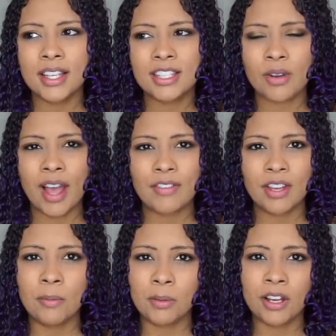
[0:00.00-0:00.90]
so I have to
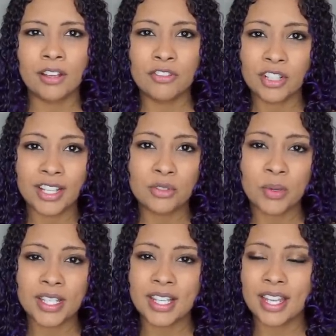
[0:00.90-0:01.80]
unplug it for like
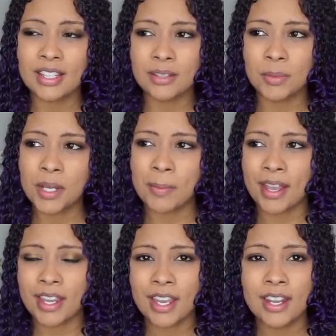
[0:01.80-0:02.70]
20 seconds and plug it
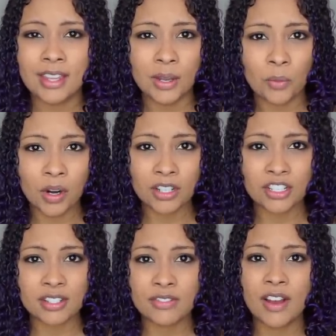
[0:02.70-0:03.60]
back in, and then it works
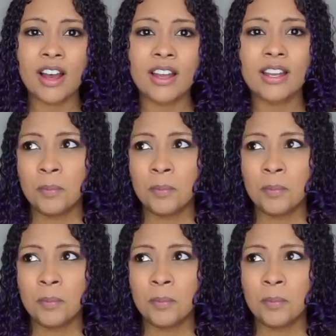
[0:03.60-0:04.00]
just fine.